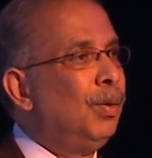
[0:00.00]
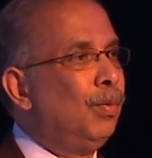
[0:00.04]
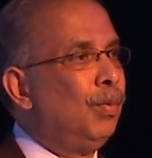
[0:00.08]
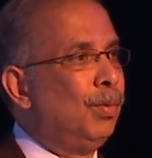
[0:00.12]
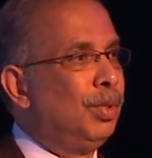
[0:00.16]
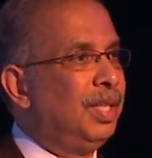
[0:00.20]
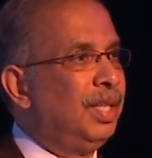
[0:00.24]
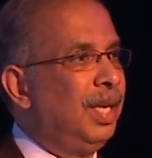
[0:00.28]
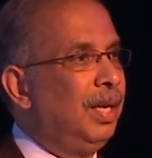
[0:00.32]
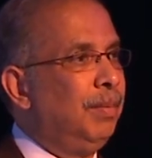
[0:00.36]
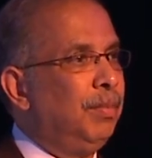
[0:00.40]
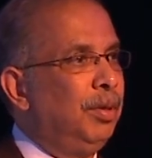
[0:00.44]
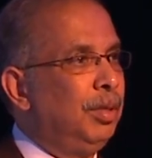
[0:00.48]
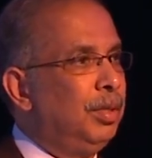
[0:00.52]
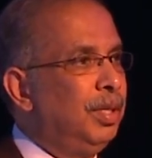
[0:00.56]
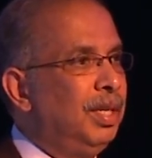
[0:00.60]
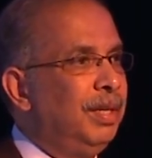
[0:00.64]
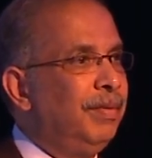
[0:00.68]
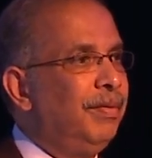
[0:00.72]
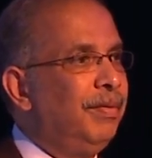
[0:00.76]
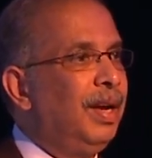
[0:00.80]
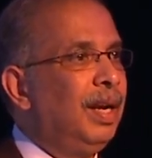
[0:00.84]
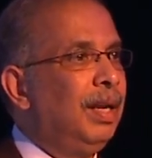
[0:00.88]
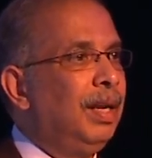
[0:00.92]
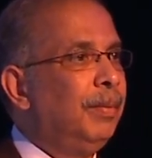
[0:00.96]
was able to
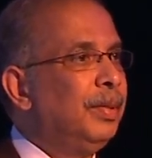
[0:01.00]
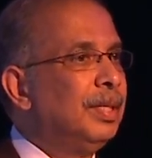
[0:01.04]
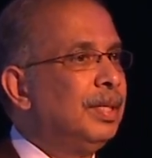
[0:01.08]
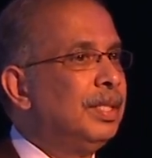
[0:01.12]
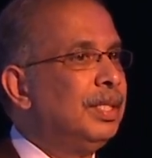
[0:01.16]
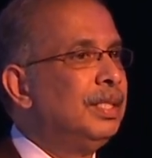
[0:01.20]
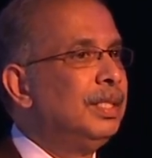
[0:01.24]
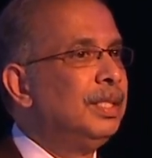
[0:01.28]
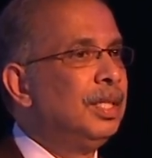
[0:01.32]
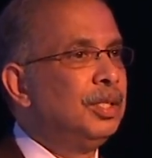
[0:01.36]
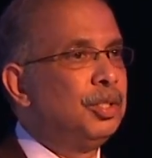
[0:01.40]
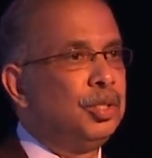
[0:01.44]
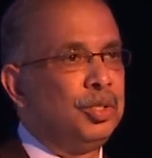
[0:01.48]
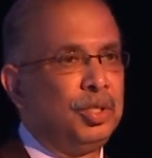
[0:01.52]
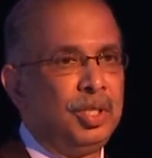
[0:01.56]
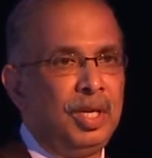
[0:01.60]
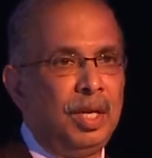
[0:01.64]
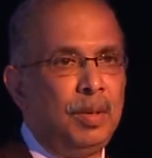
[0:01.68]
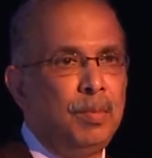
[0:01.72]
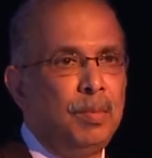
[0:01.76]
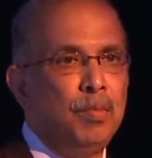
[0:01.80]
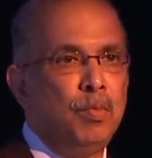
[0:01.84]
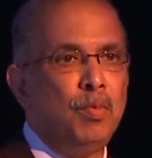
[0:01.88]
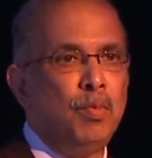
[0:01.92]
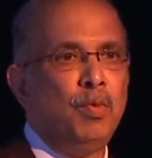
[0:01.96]
develop its industry
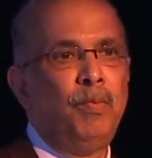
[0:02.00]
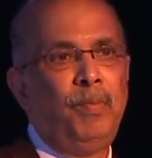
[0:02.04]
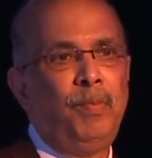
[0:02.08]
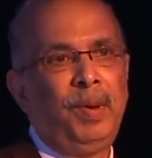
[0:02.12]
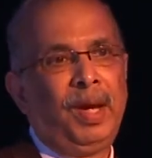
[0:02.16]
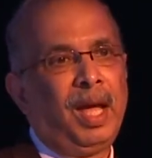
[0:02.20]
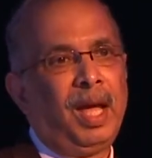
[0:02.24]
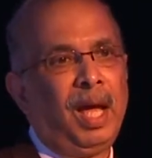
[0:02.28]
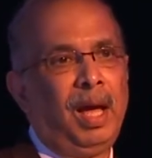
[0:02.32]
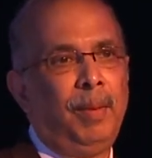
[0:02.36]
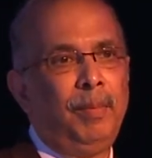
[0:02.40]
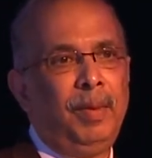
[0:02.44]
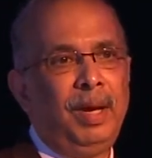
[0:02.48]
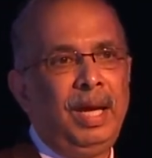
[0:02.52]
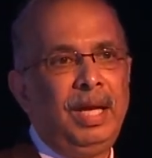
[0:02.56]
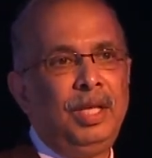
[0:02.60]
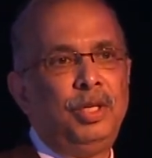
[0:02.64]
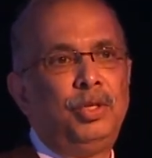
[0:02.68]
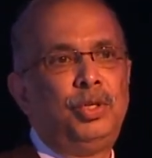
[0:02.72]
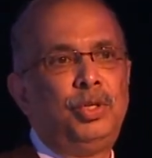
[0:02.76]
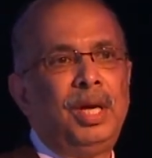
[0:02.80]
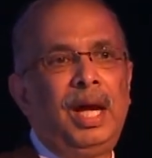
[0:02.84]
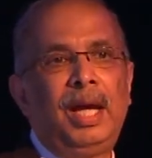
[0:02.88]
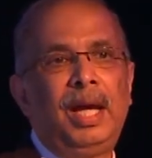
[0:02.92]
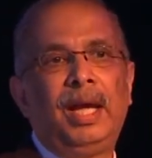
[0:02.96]
and become a
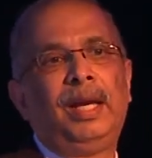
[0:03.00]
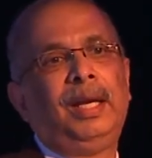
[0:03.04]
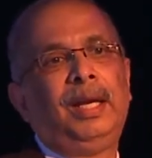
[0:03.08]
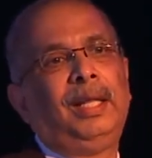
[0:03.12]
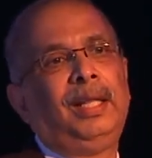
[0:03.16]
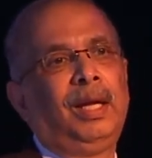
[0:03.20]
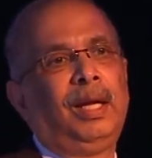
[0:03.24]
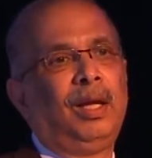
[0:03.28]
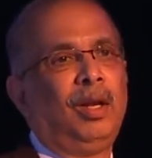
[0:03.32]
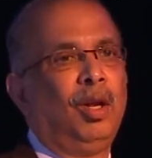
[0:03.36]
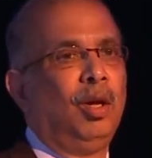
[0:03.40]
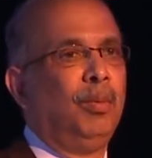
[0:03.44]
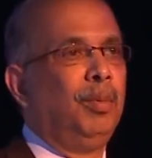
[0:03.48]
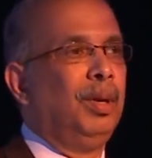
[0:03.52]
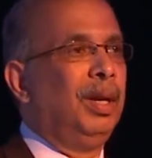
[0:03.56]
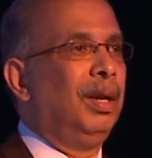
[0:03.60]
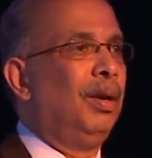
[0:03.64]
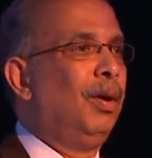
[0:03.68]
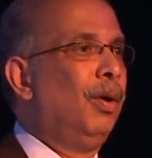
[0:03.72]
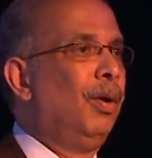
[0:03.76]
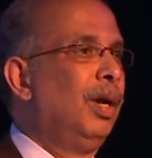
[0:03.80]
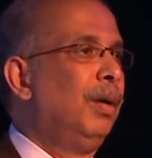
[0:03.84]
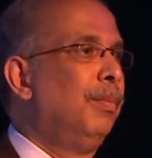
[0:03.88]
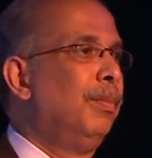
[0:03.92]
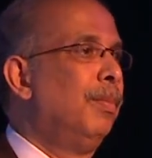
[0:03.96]
giant in the global
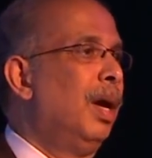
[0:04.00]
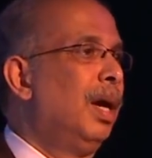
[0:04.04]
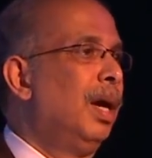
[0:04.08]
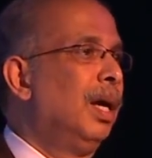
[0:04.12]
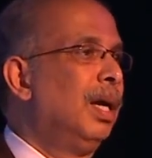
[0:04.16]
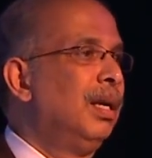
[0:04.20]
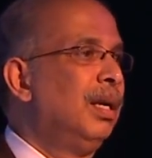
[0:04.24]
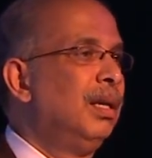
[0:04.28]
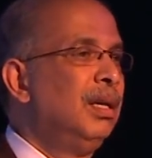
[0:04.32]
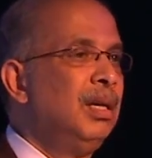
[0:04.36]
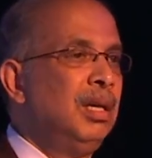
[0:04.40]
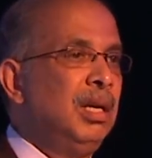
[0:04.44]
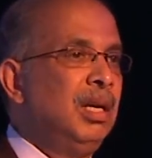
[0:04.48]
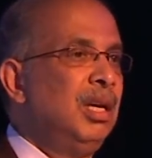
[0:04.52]
oil market?